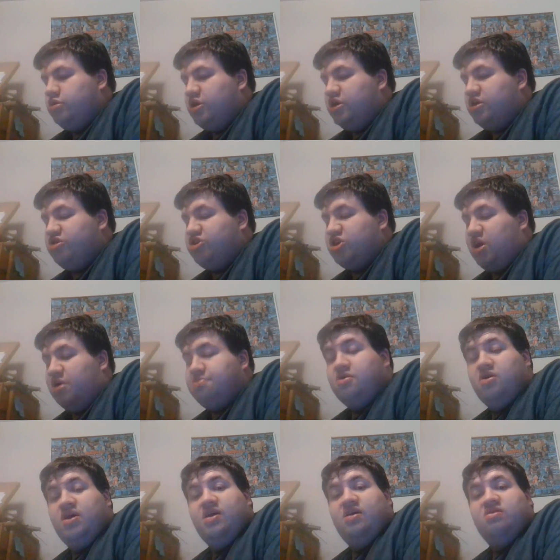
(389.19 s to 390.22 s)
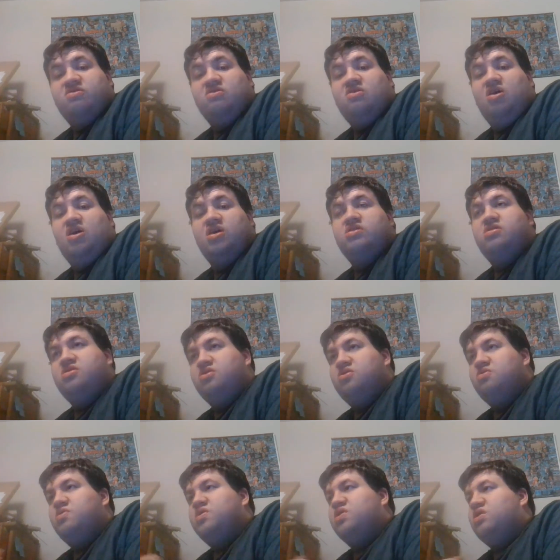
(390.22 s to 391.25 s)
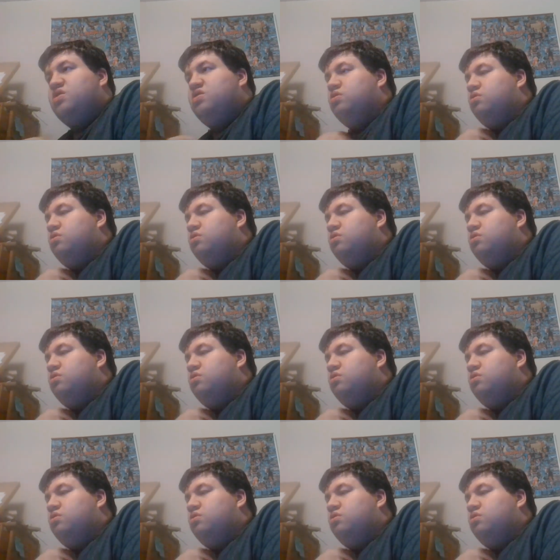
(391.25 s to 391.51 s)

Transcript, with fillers: This chapter has a lot to do with